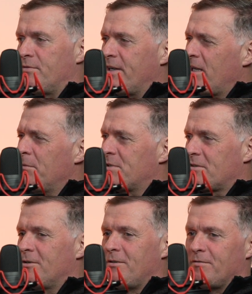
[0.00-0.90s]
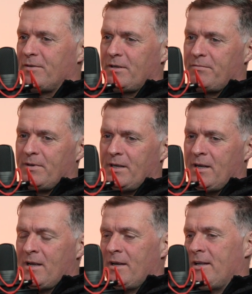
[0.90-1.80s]
And it helps kind of like
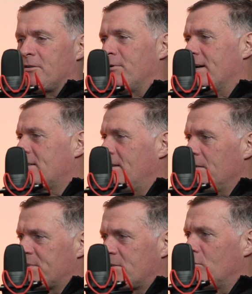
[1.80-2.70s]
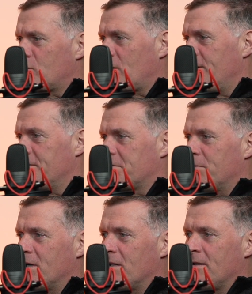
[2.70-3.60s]
interacting, helps socially as
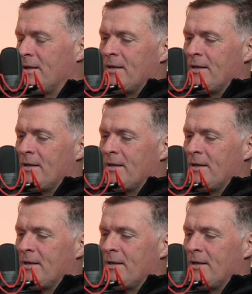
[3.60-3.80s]
well.